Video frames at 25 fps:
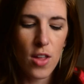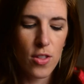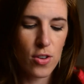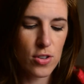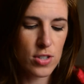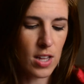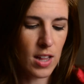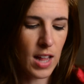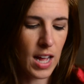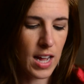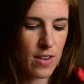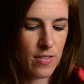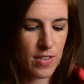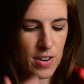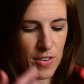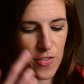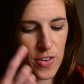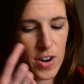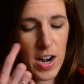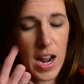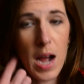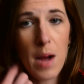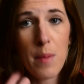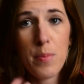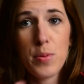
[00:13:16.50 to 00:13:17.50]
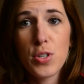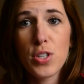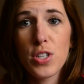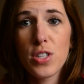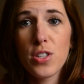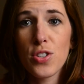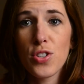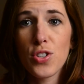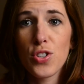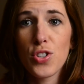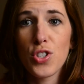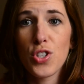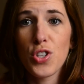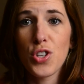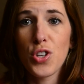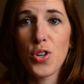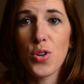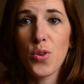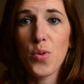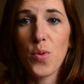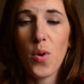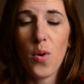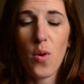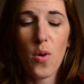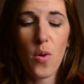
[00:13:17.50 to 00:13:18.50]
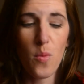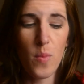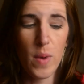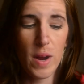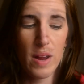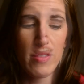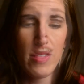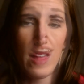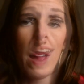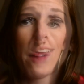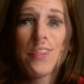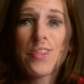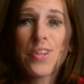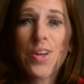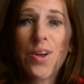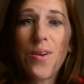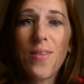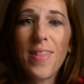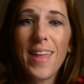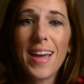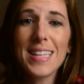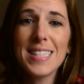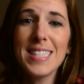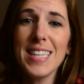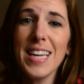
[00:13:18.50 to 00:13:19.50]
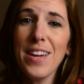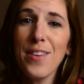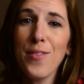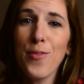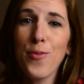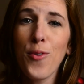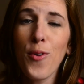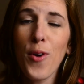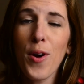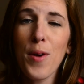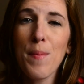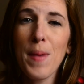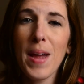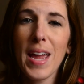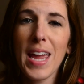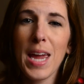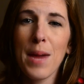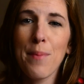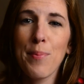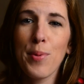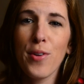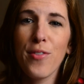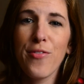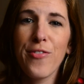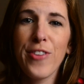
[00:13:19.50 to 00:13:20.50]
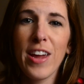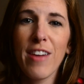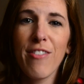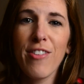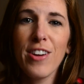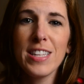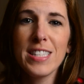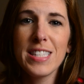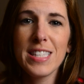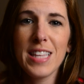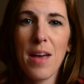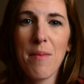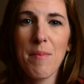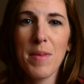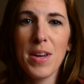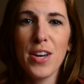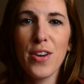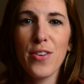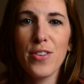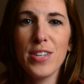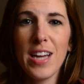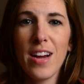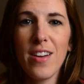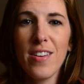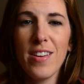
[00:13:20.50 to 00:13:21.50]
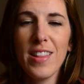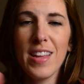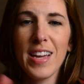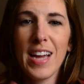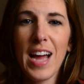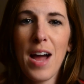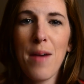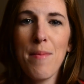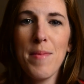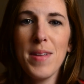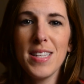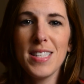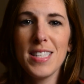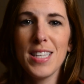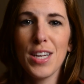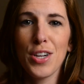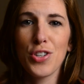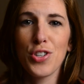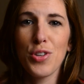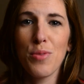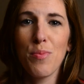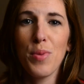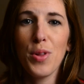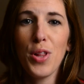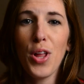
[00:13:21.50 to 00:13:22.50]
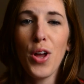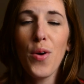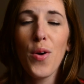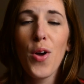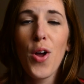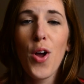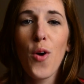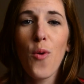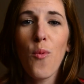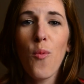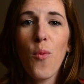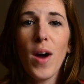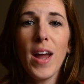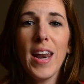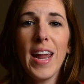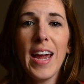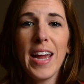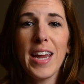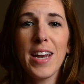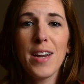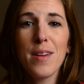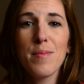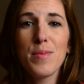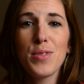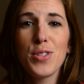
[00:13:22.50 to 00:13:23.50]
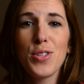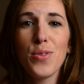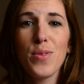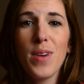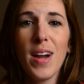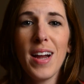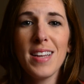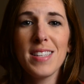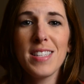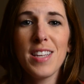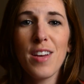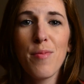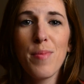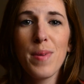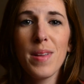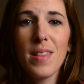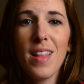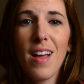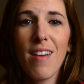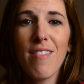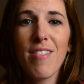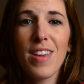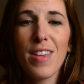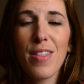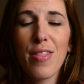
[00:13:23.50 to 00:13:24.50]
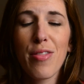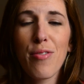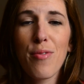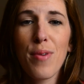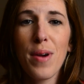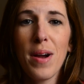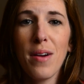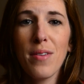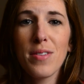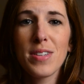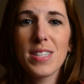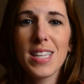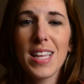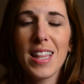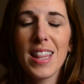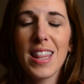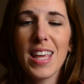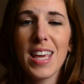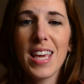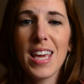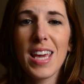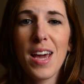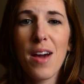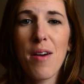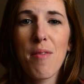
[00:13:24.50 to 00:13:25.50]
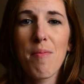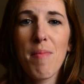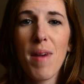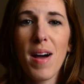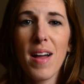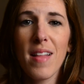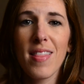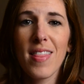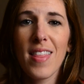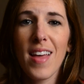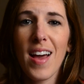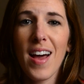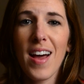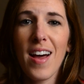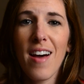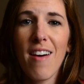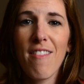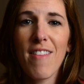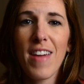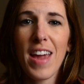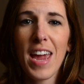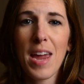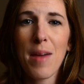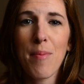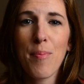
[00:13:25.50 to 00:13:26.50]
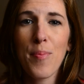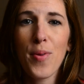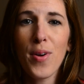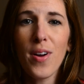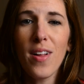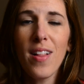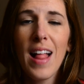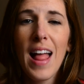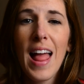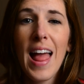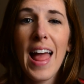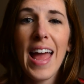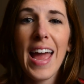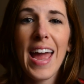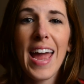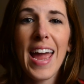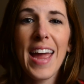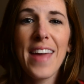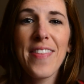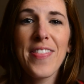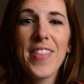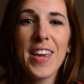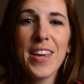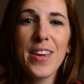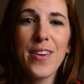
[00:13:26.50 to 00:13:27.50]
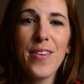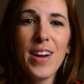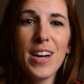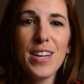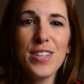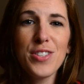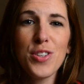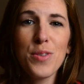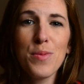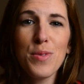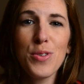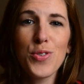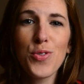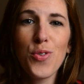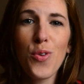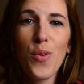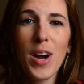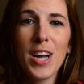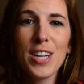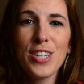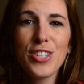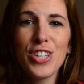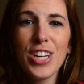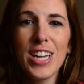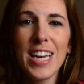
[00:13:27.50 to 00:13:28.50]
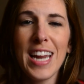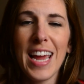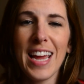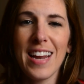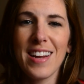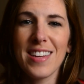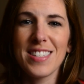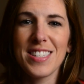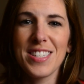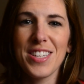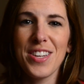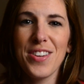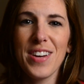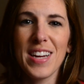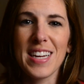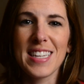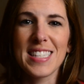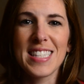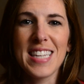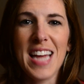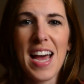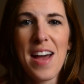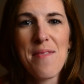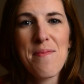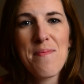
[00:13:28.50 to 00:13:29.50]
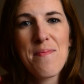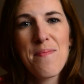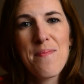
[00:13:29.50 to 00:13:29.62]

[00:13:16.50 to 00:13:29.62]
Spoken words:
There's a lot of different options to wear them. So that's it for my April favorites. Let me know down in the comments section below what items you guys have been loving throughout the month of April. And thank you guys so much for watching, and I'll see you next time.